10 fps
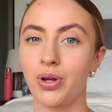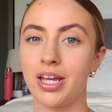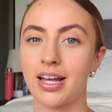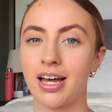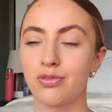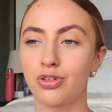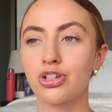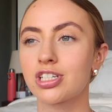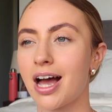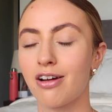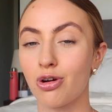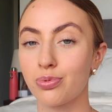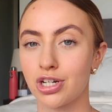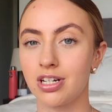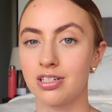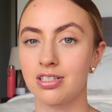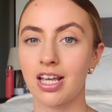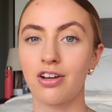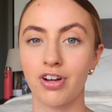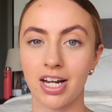we kind of looked at our options
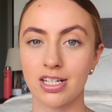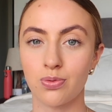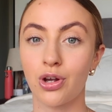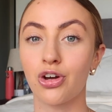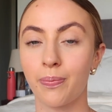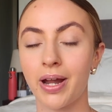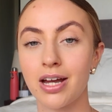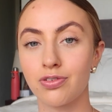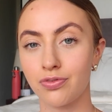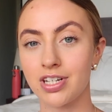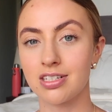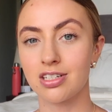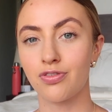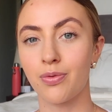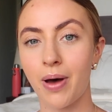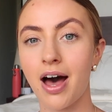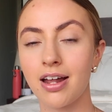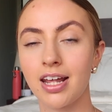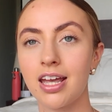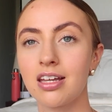and realised we could apply for visas for
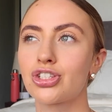Bali.